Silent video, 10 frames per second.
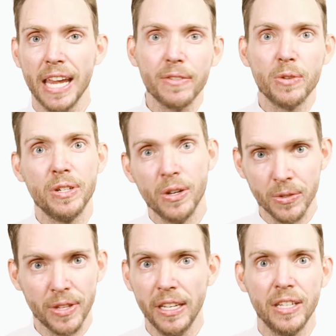Everyone
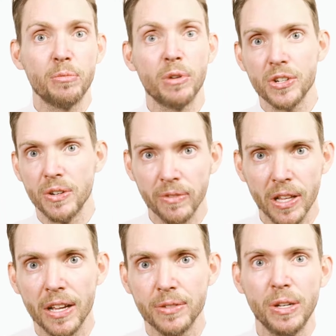knows they need to brush and floss.